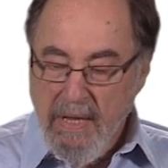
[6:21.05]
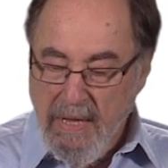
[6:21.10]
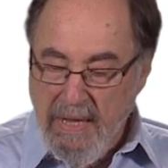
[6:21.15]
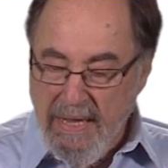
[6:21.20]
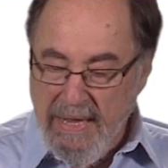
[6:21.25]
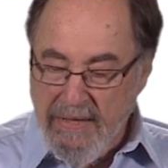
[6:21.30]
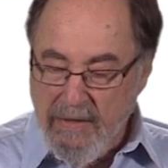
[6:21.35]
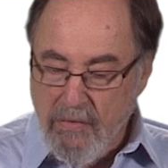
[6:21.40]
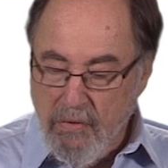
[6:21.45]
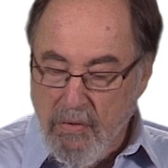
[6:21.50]

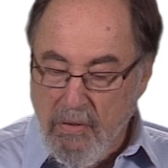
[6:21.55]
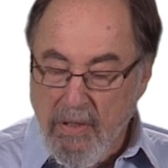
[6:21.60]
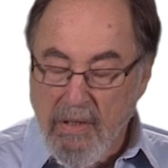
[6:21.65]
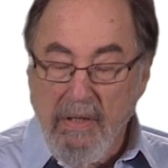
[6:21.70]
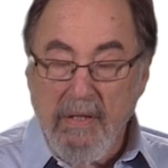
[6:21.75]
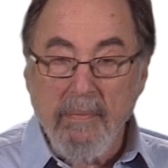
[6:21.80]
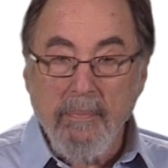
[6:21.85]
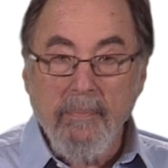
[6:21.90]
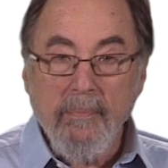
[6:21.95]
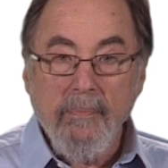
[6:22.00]
I
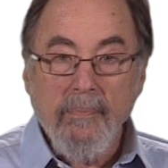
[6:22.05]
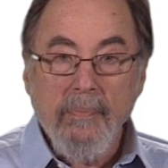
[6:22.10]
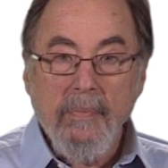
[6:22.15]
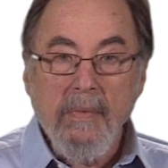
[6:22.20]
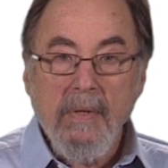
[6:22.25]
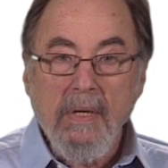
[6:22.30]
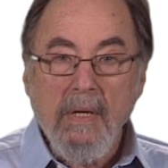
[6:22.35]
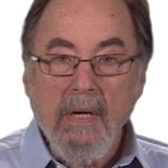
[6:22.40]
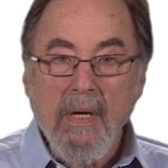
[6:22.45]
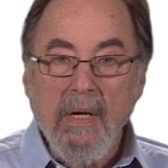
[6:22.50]
call them,
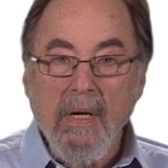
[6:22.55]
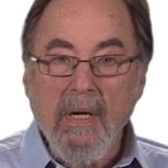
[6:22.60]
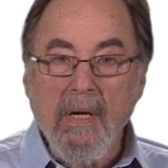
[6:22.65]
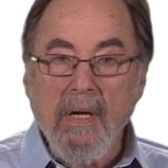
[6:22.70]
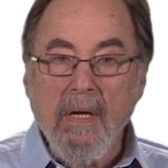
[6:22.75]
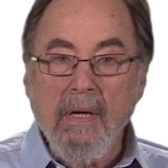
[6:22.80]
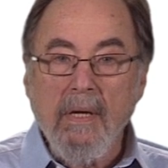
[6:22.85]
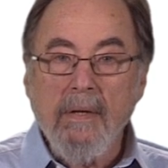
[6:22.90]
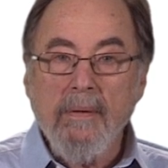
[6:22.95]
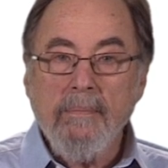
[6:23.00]

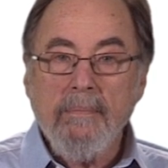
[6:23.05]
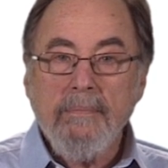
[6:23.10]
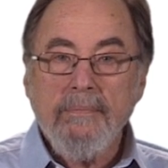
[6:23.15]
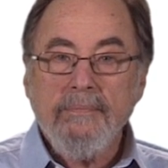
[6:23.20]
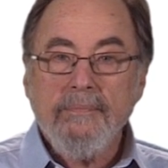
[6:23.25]
uh,